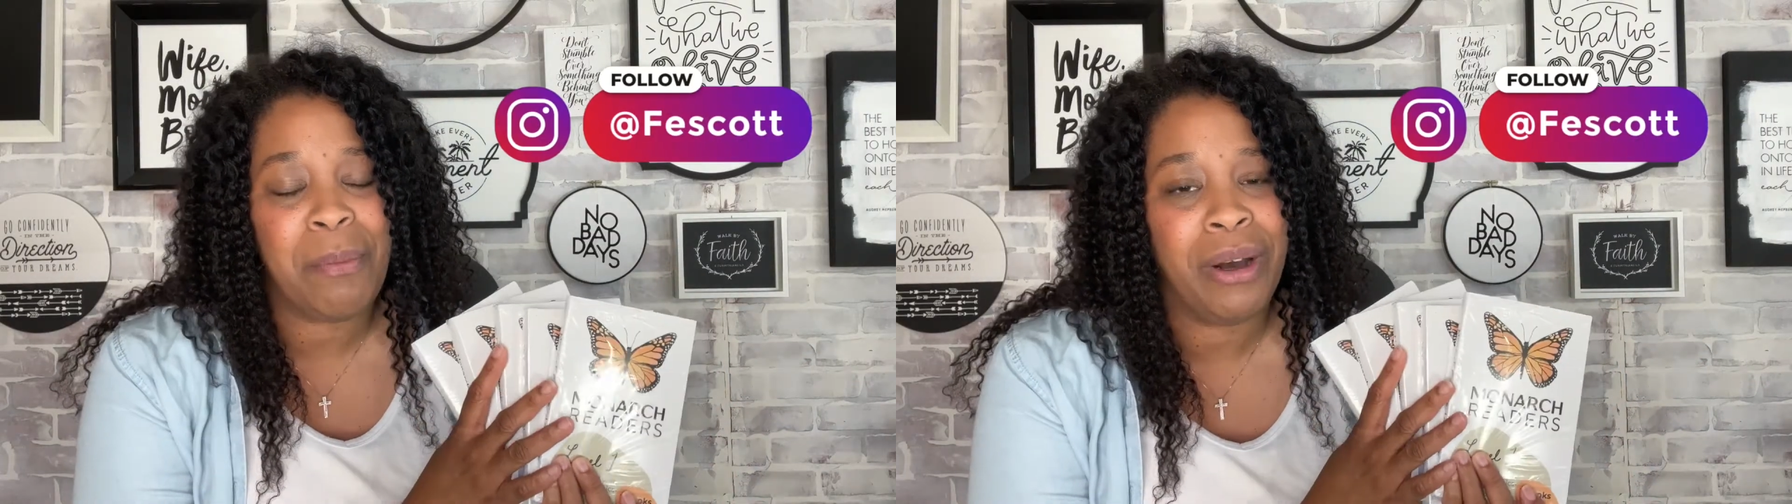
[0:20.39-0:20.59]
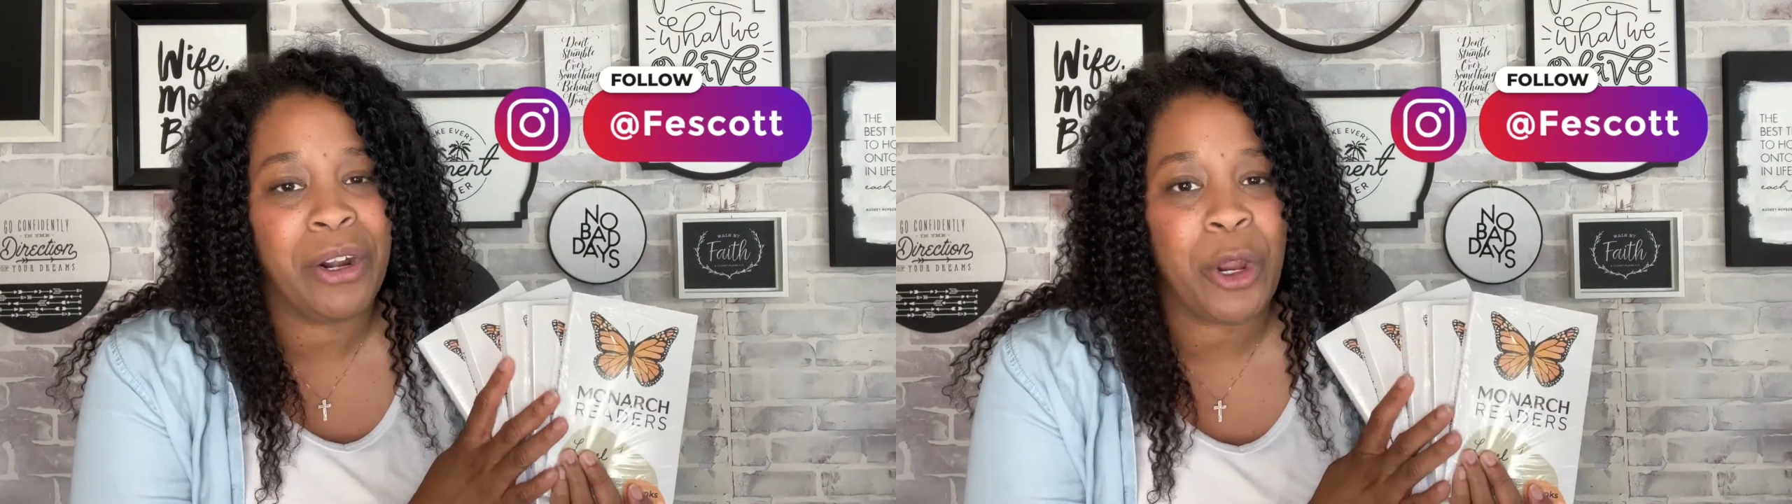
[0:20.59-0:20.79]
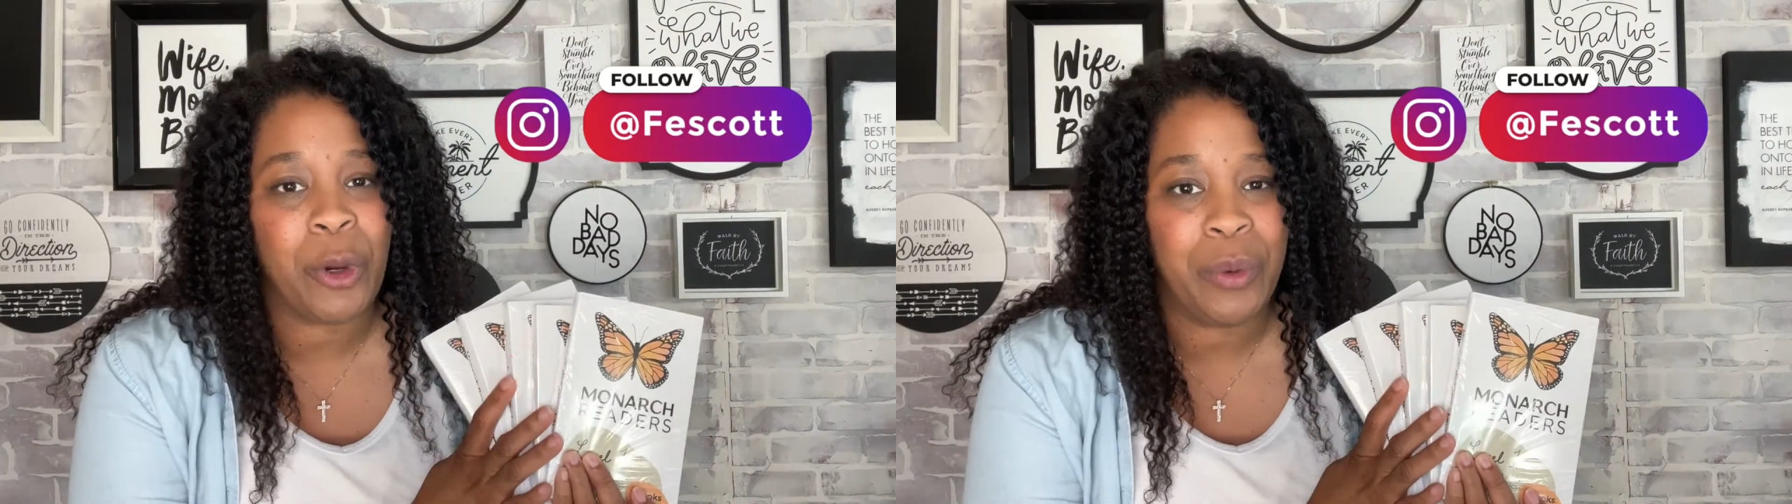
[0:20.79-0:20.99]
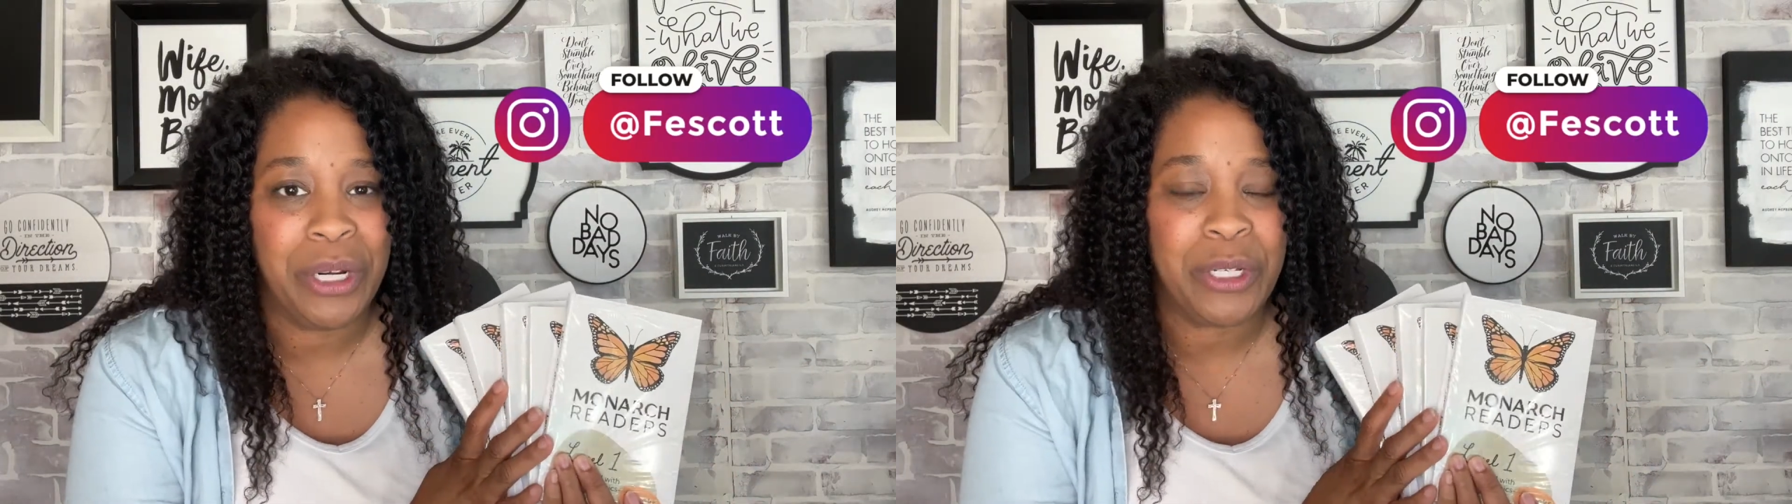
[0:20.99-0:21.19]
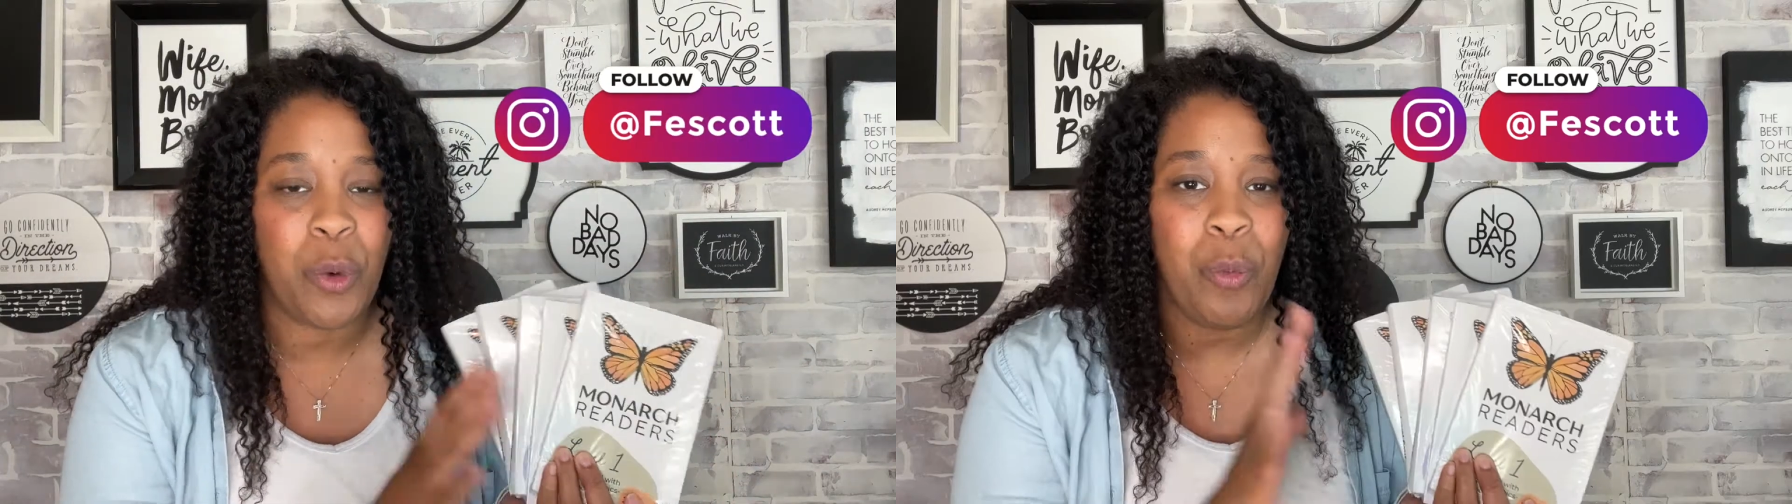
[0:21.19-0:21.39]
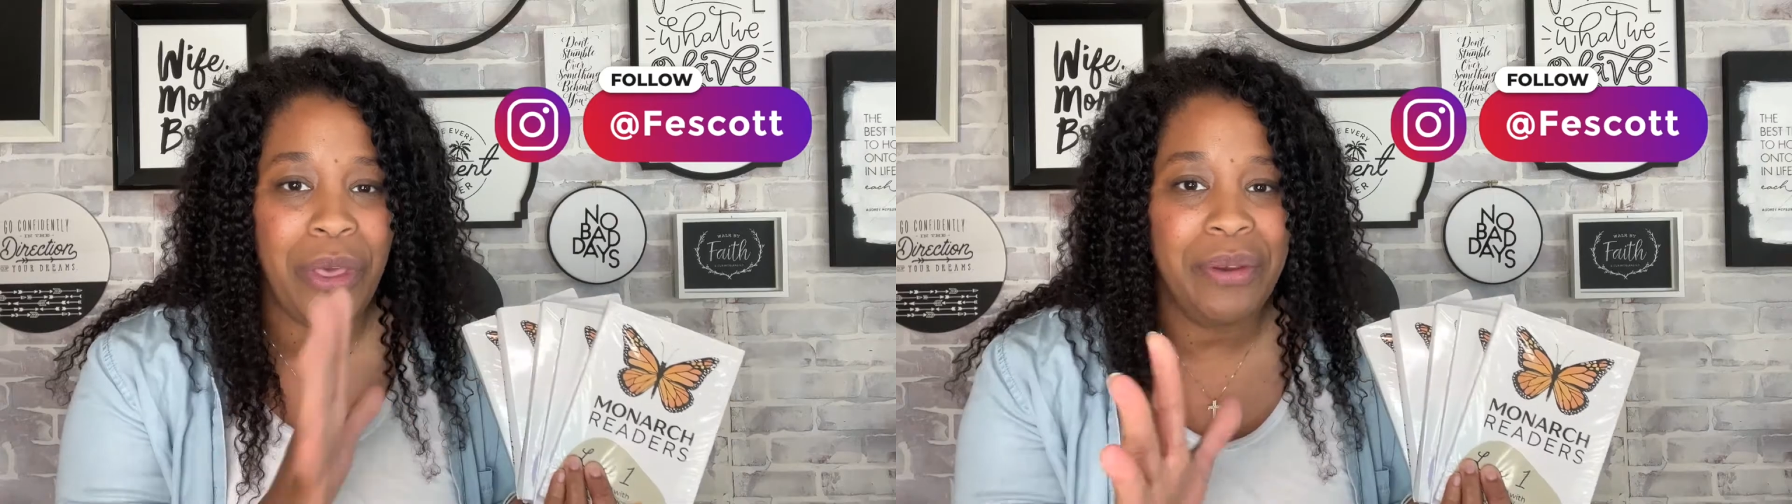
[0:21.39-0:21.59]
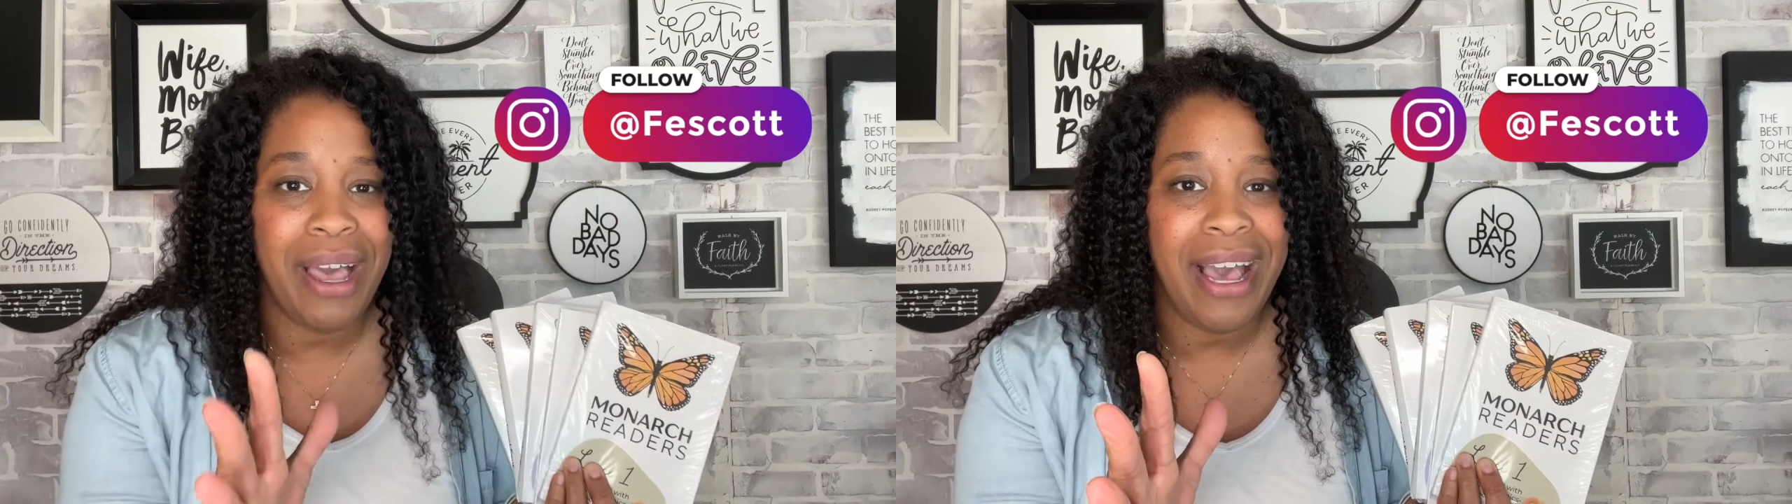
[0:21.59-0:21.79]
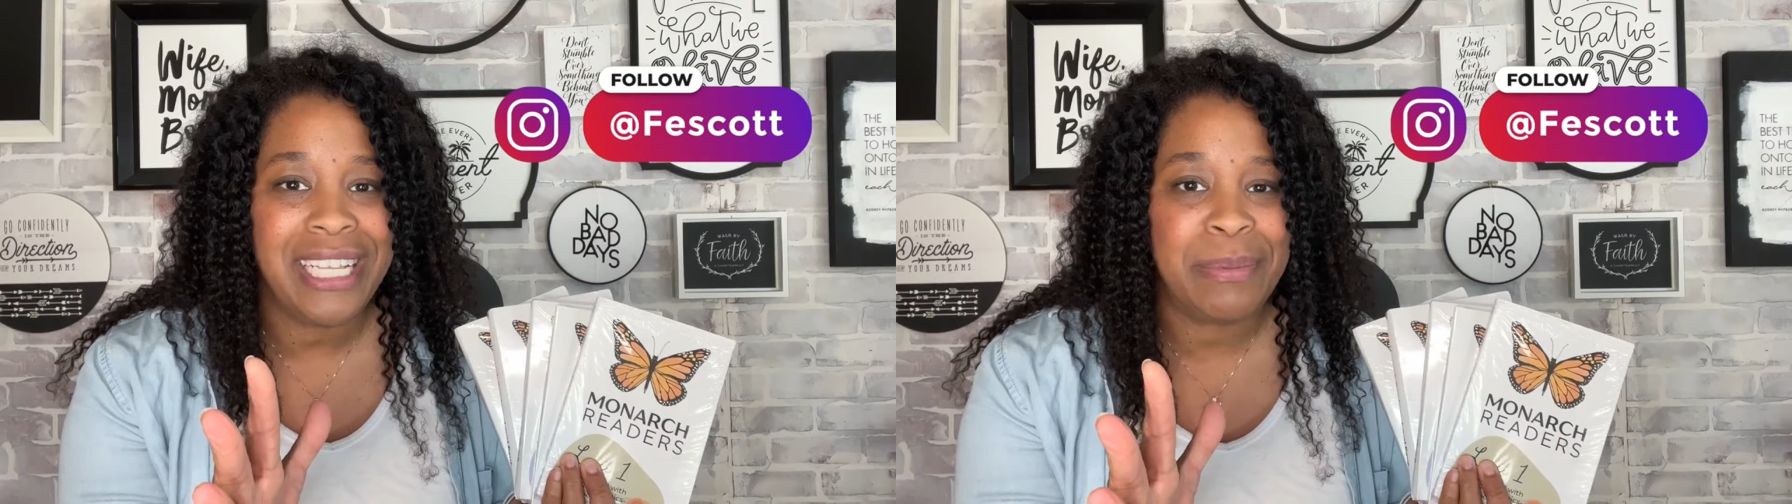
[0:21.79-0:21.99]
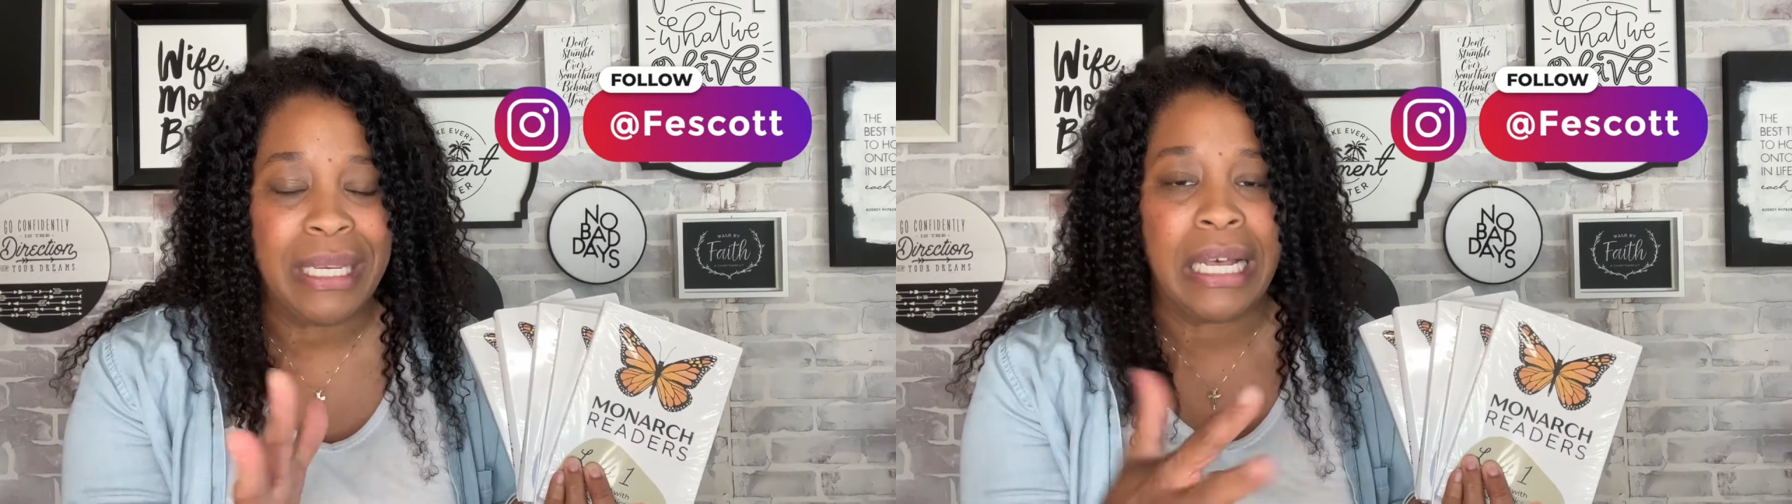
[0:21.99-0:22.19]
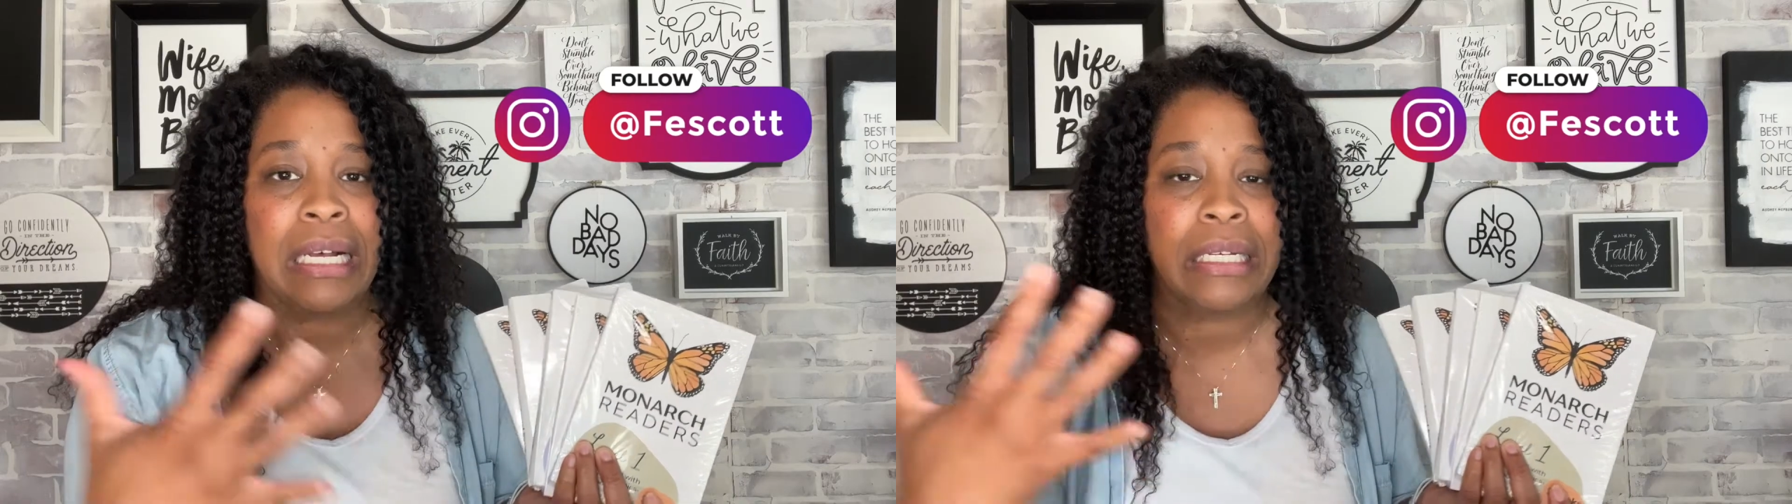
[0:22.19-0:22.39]
Monarch readers with you guys
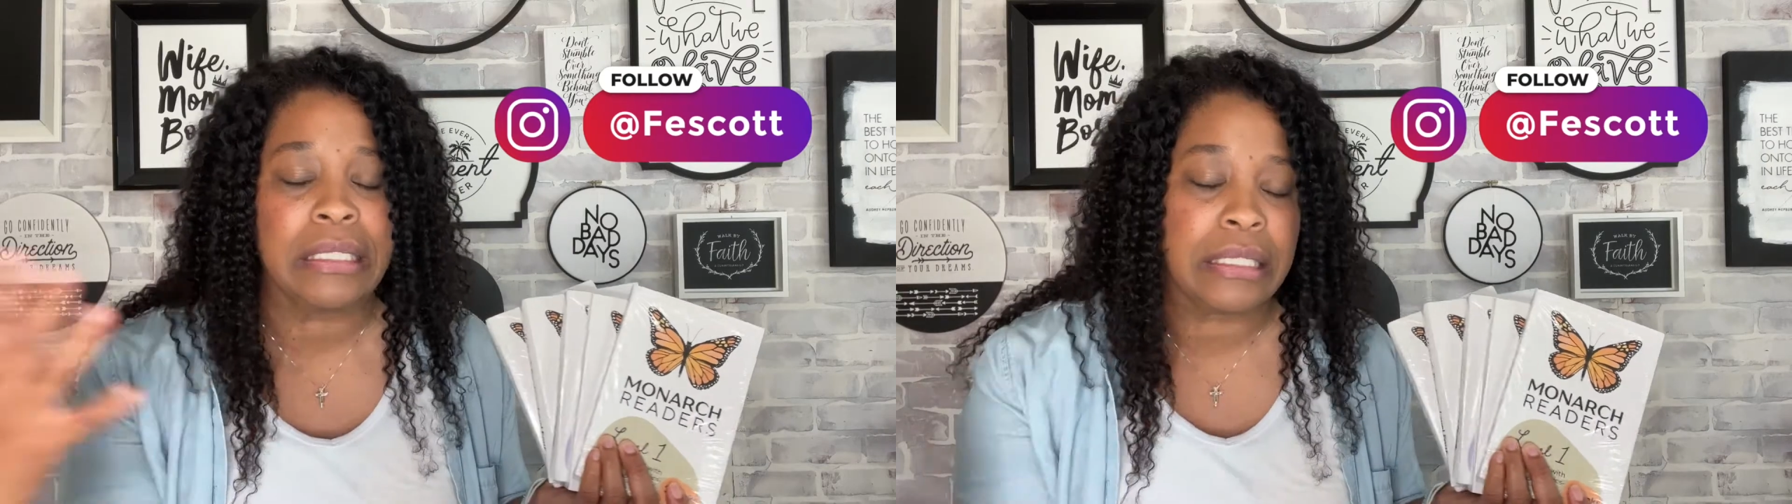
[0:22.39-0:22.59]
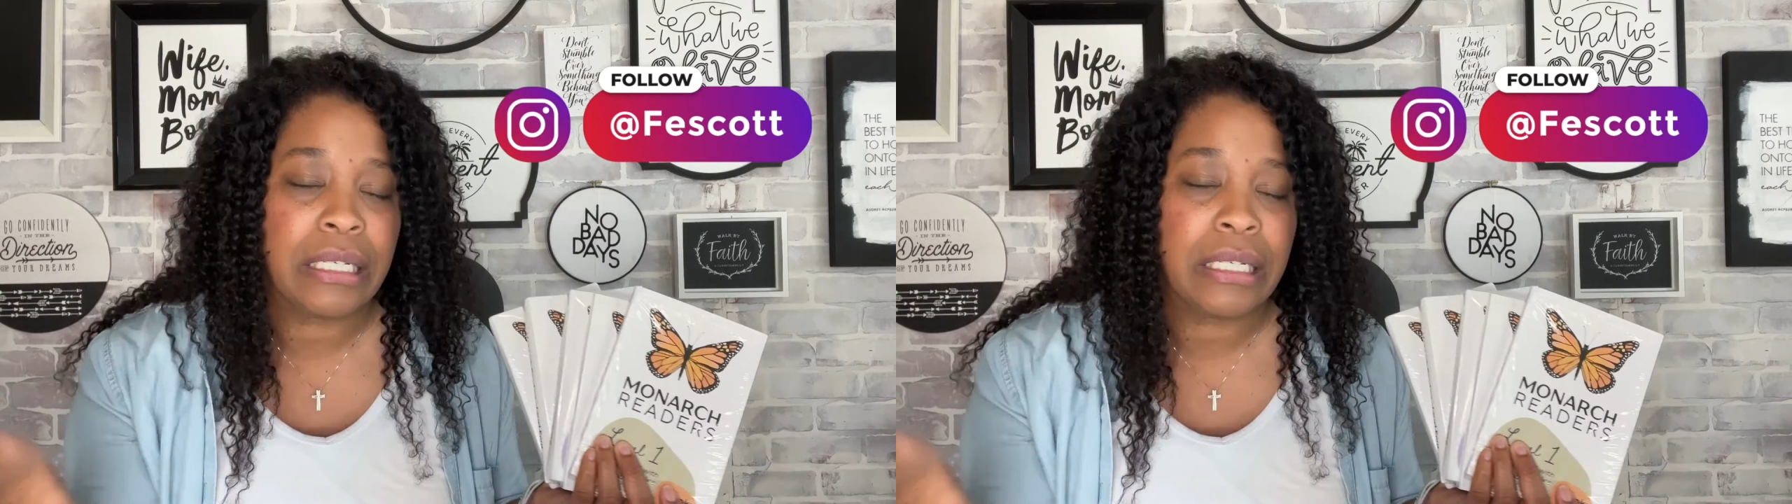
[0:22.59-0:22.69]
because